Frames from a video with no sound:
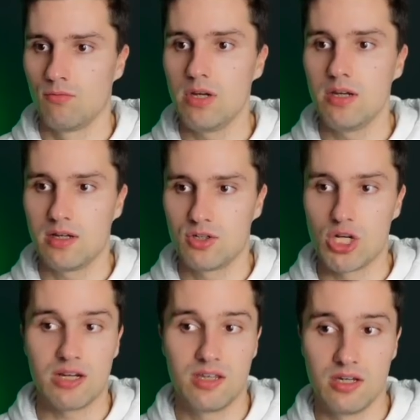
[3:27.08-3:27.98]
we
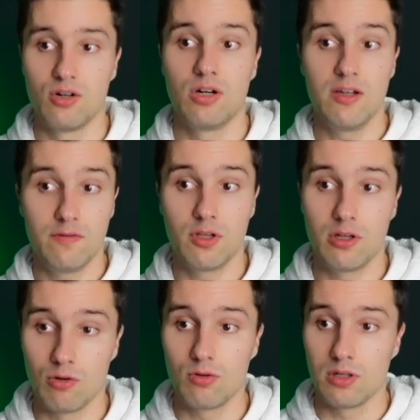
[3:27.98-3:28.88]
check here if
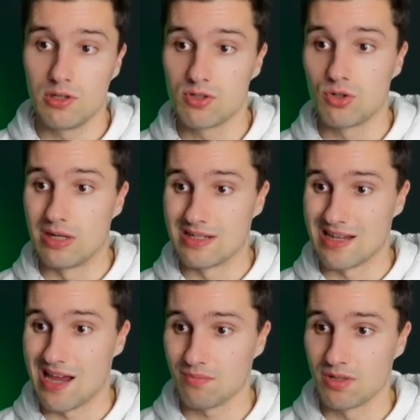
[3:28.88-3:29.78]
the local user is
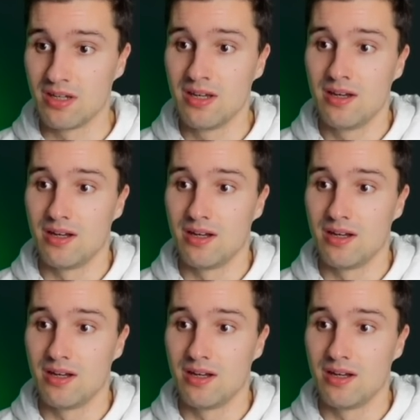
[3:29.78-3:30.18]
an admin,